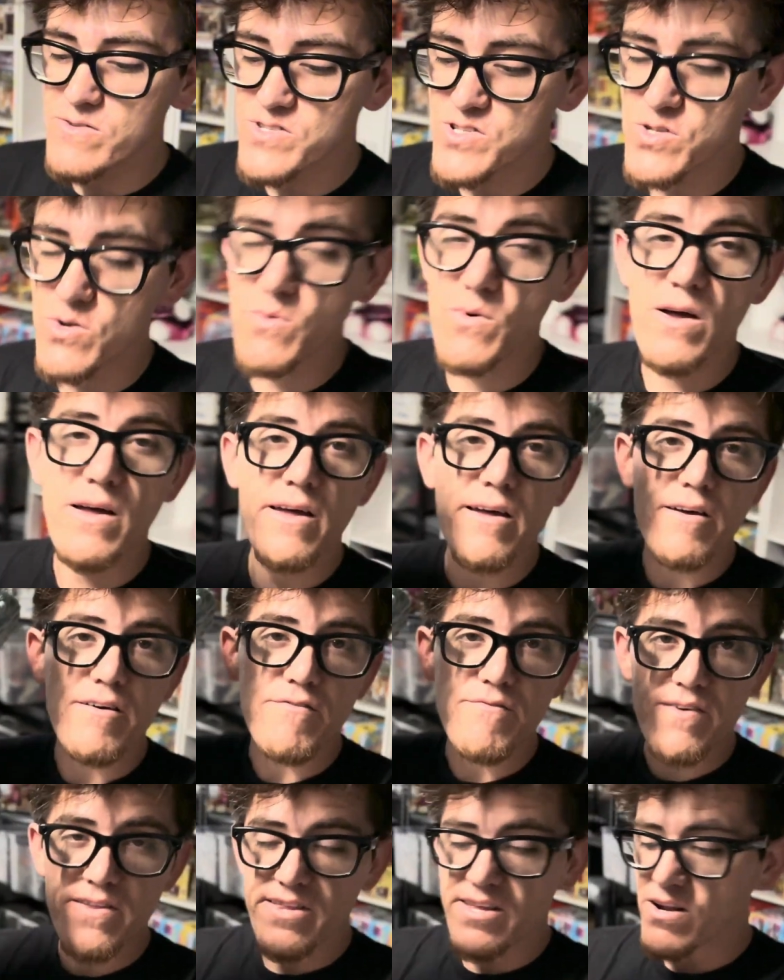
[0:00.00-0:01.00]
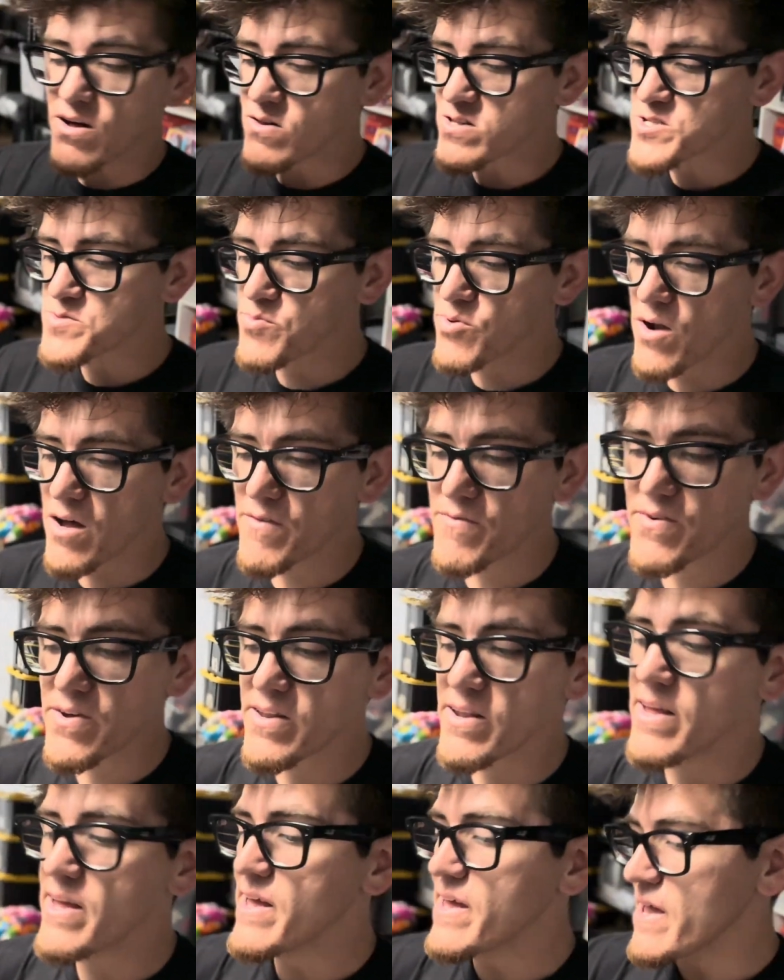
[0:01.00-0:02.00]
So $50 profit,
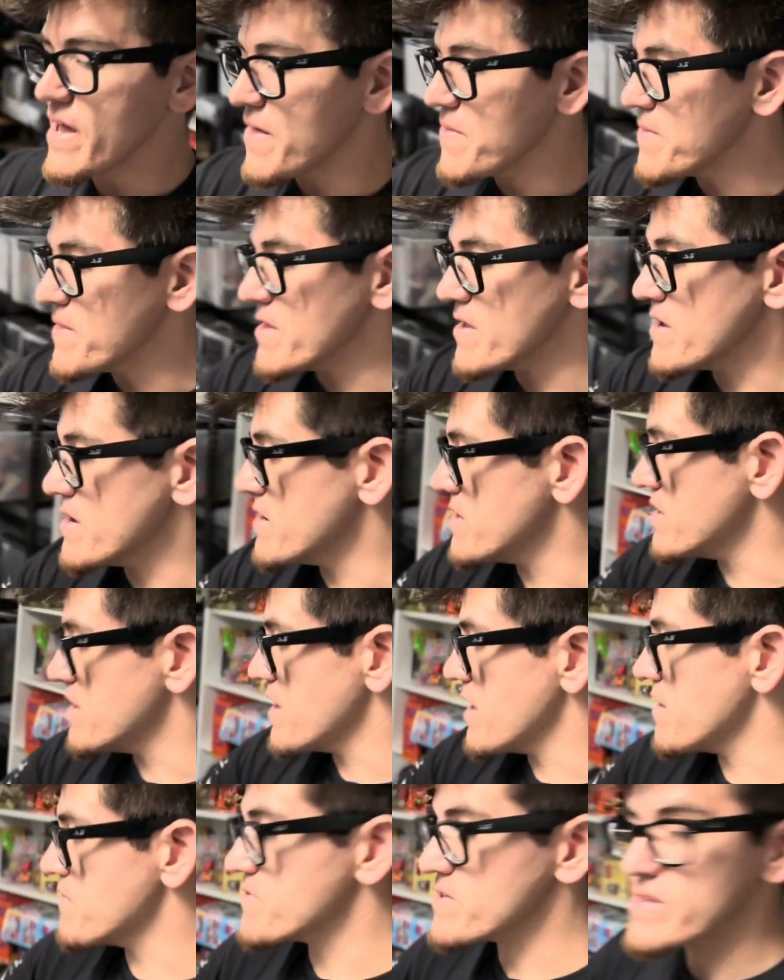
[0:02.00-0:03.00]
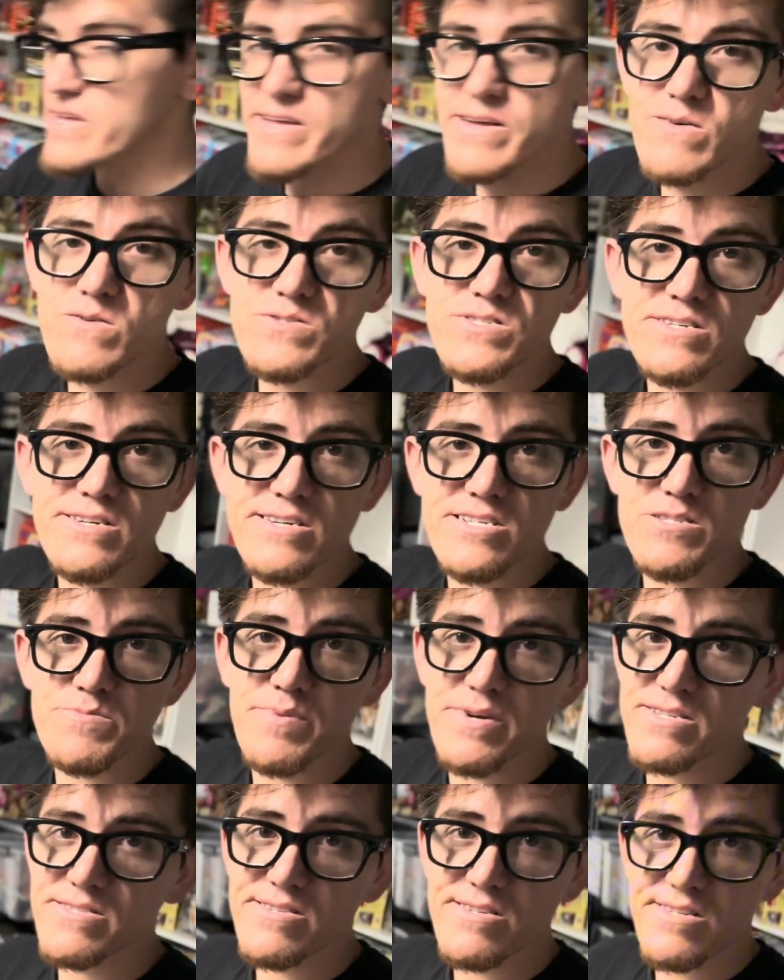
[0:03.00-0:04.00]
and then everything else is
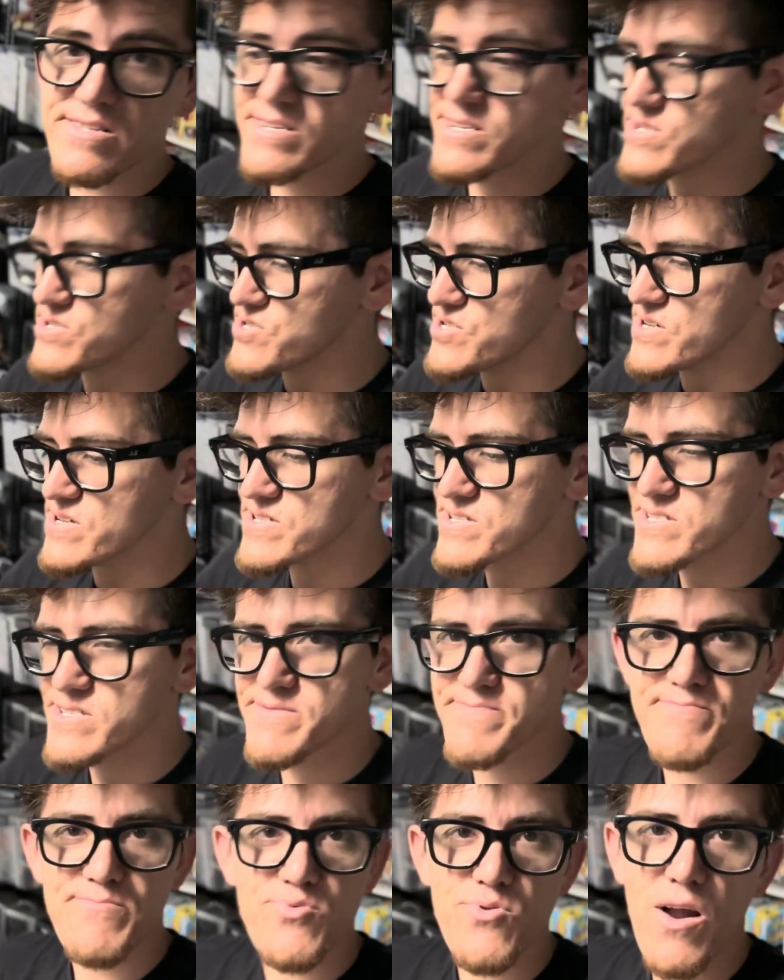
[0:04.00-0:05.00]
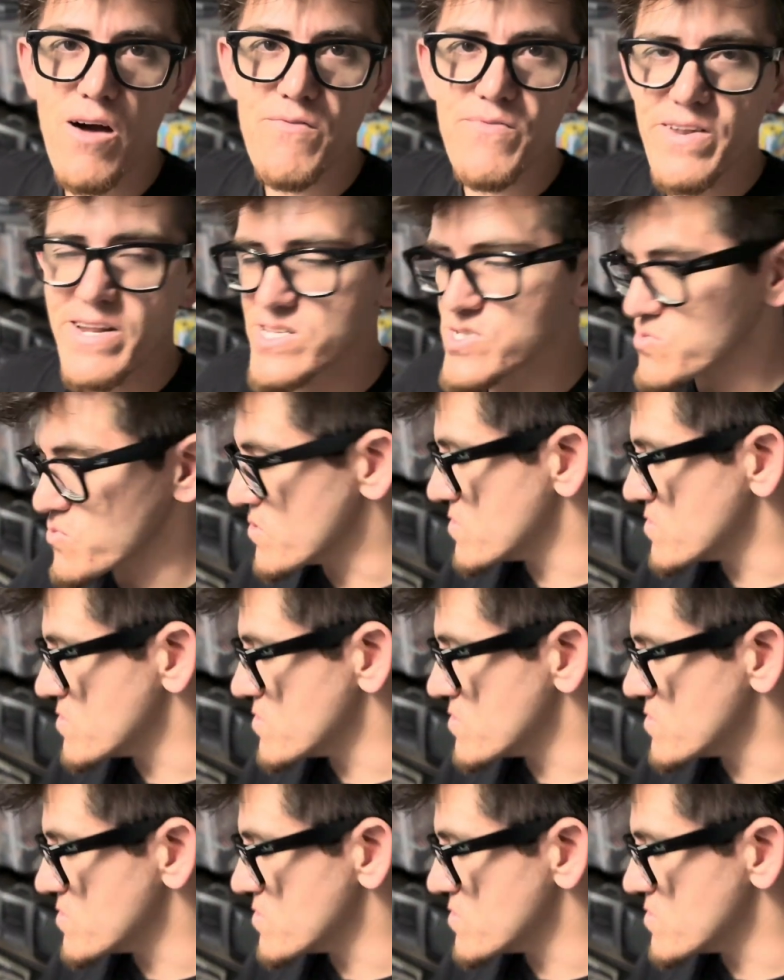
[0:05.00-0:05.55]
basically just profit as well.